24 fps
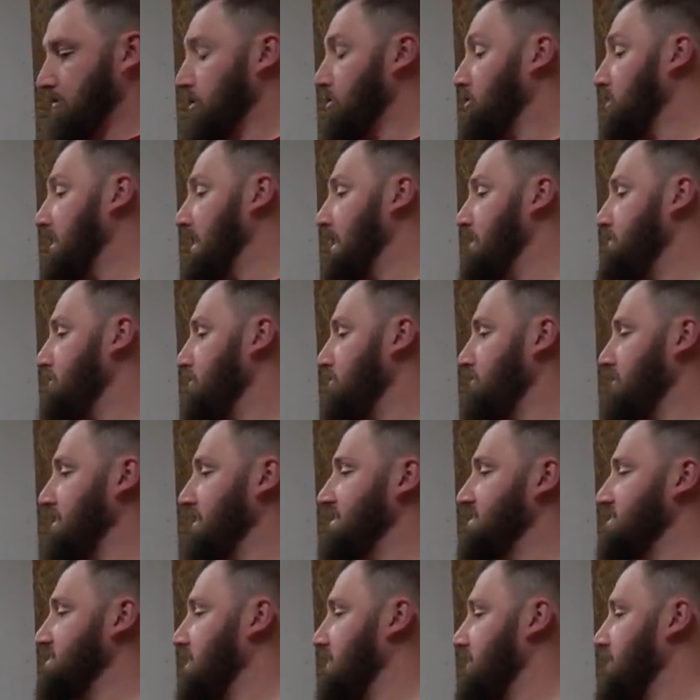You can keep your
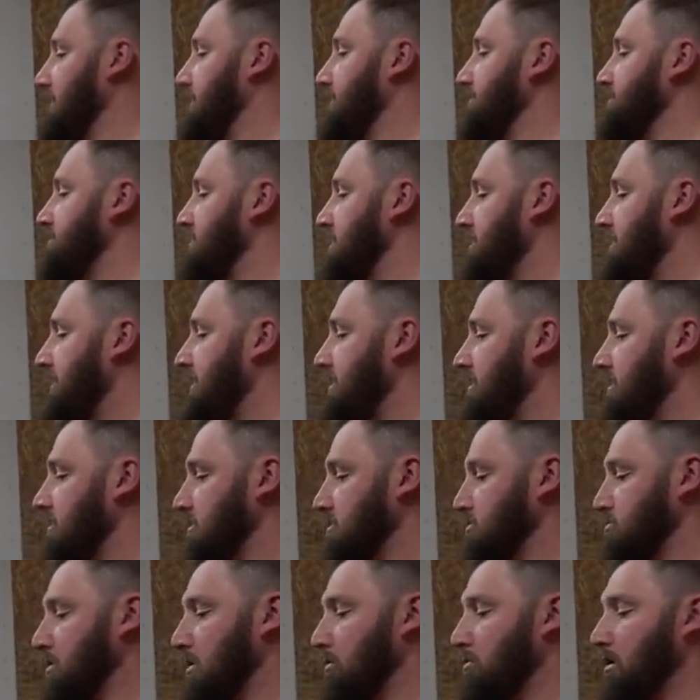release on there.
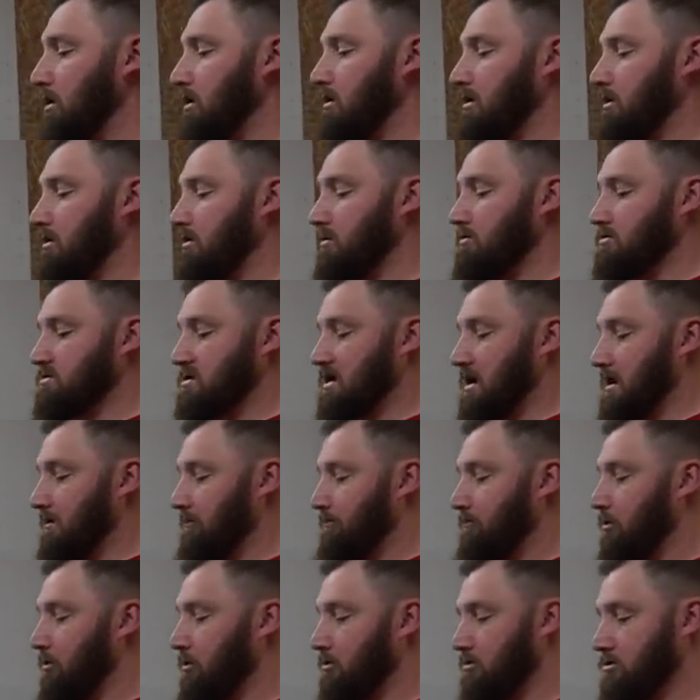Because what I want you to do is kind
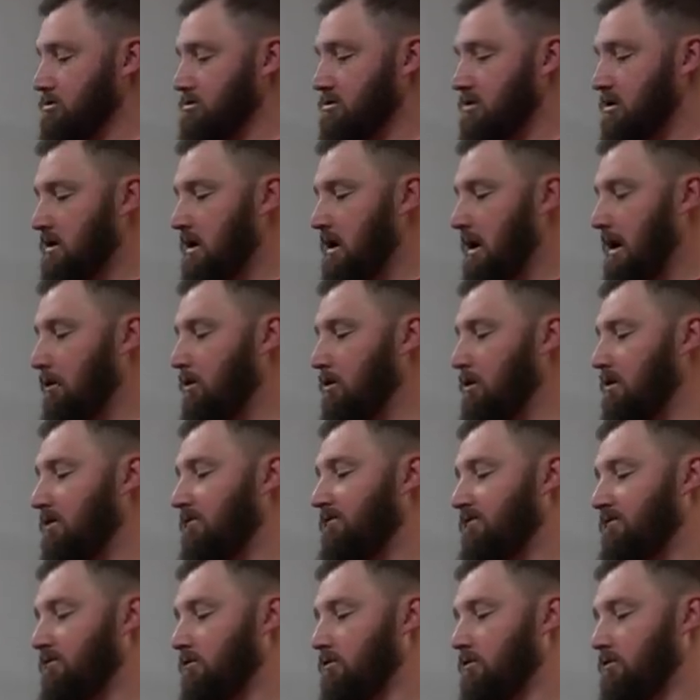of push. I want you to
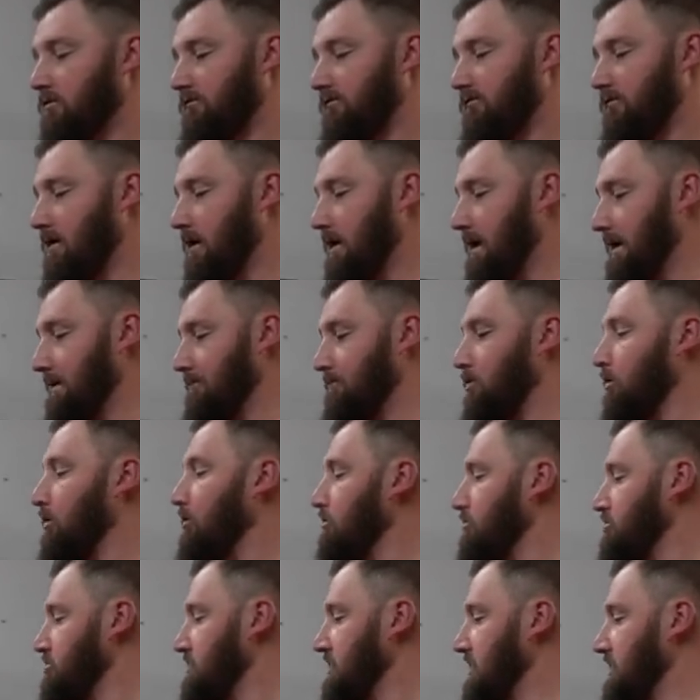feel your front hand
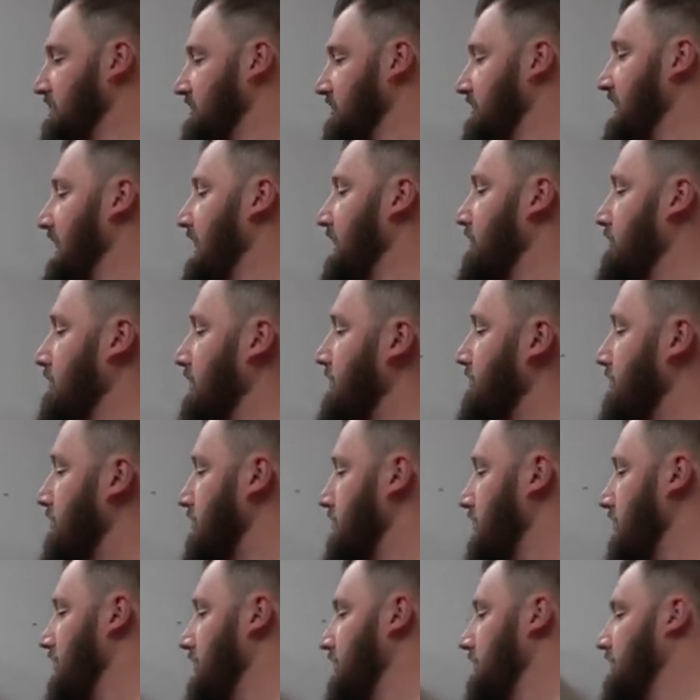pushing into that
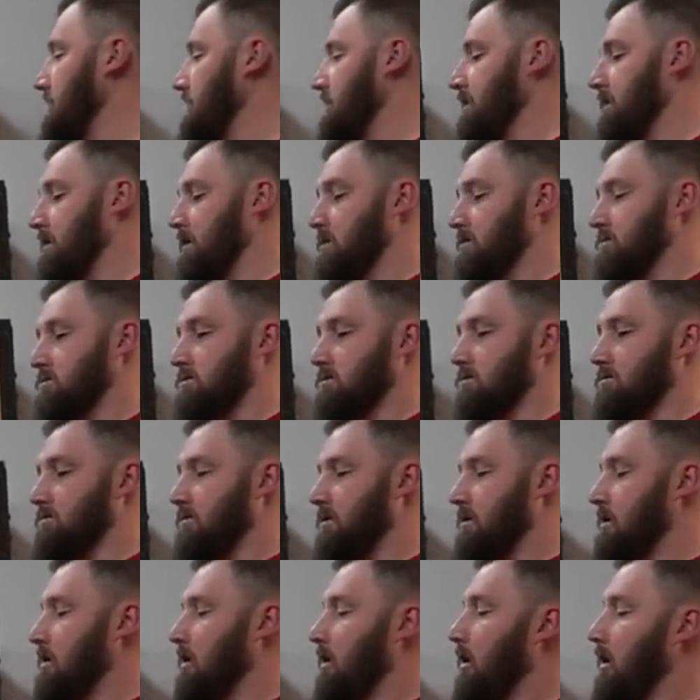grip. Good.
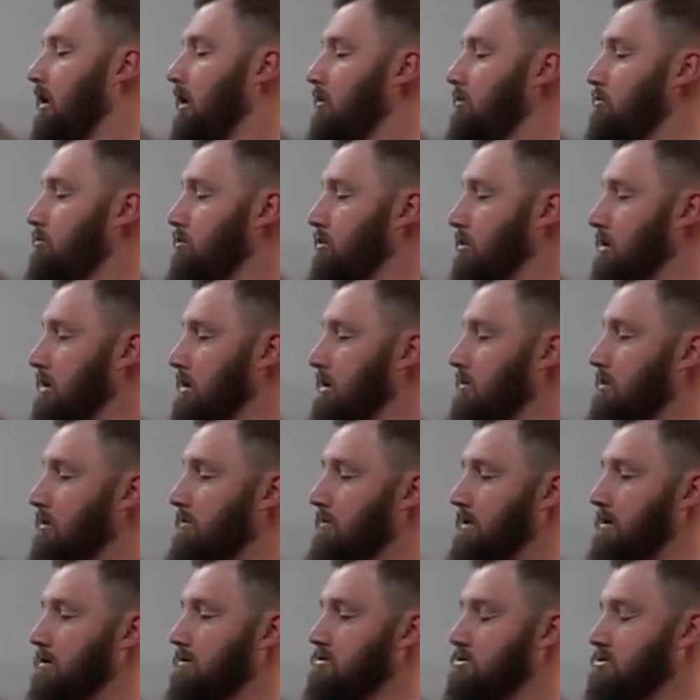So when you come
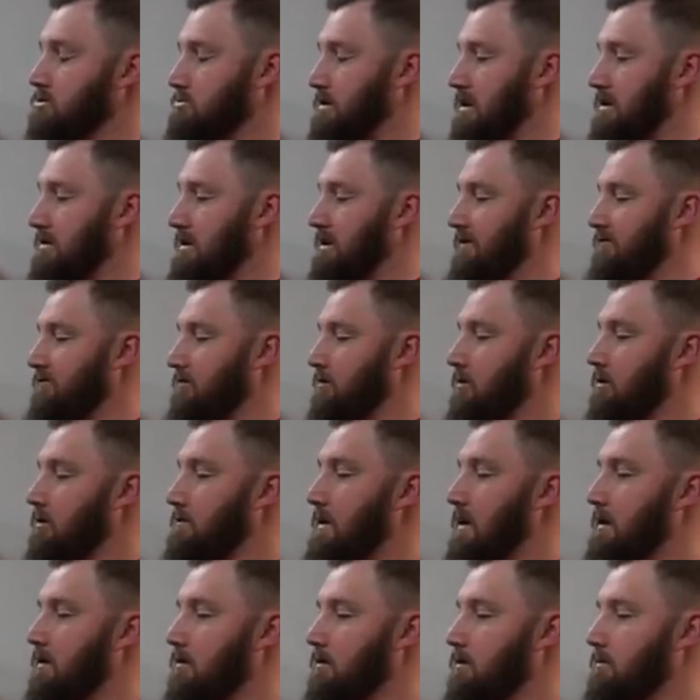up here, straighten that front
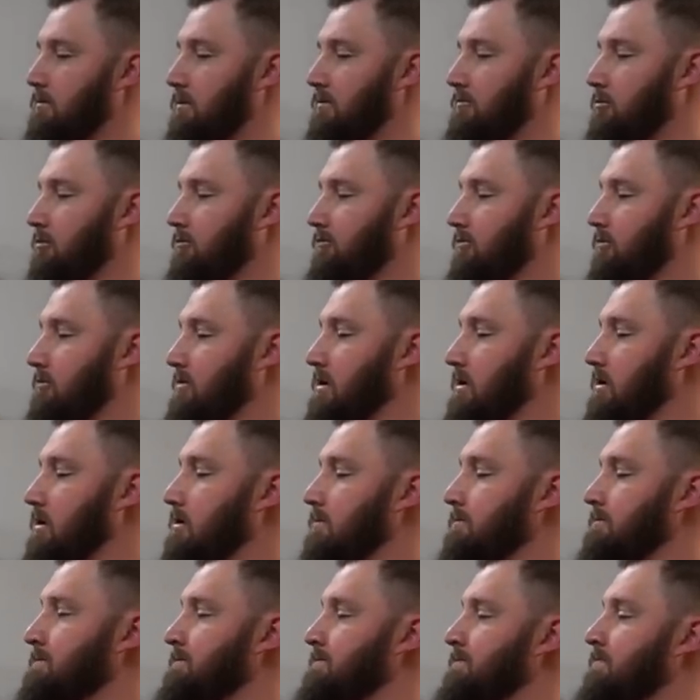arm out a little bit more for me.
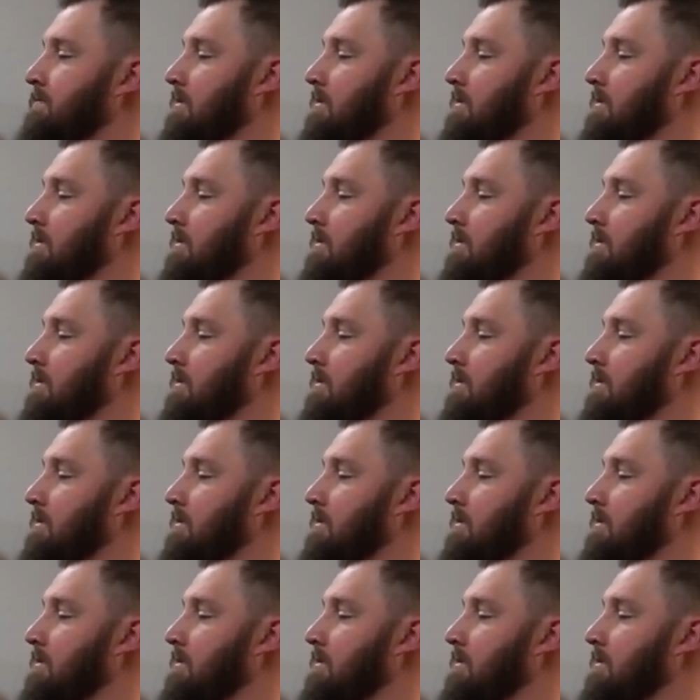Good.